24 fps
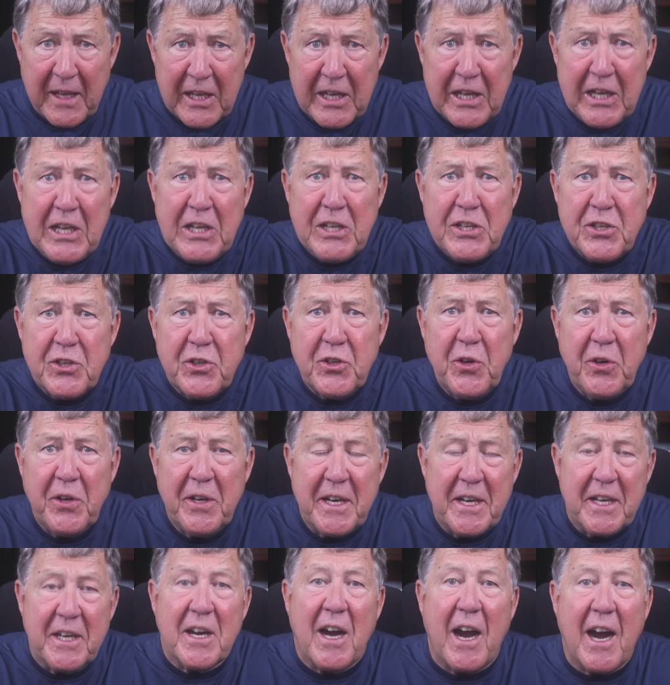He stood
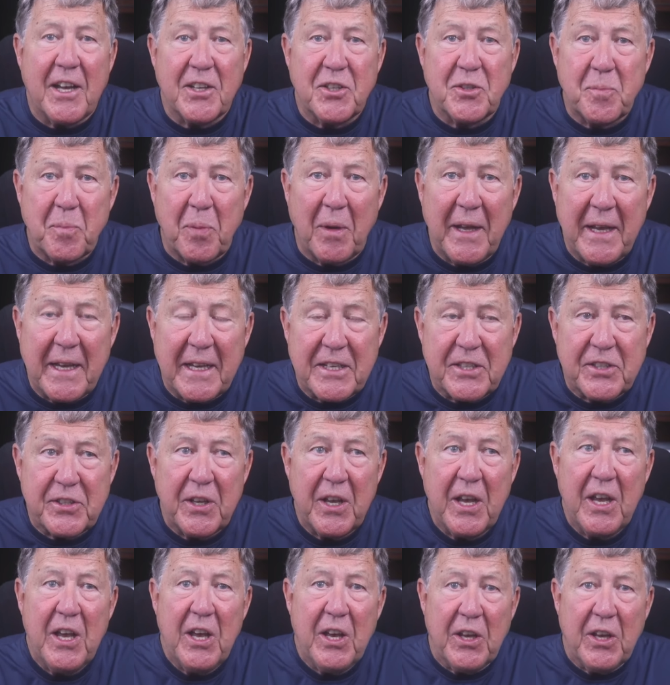in God's place